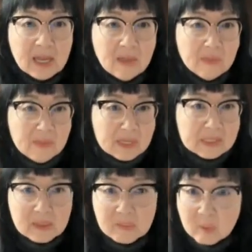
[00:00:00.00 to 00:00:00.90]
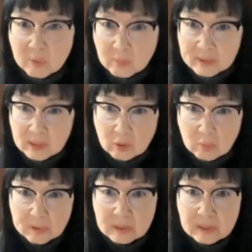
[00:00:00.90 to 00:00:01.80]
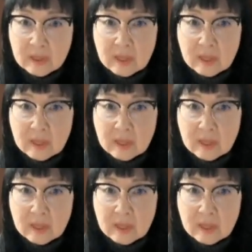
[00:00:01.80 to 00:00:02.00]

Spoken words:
and the exhibit will be open